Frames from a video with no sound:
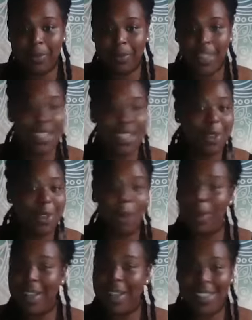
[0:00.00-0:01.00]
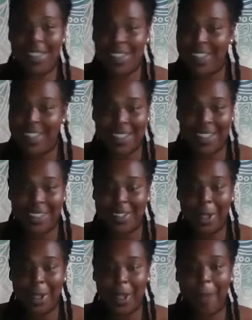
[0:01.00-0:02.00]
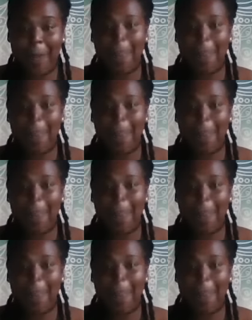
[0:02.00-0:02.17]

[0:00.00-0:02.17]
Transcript: It's not about a settling, okay?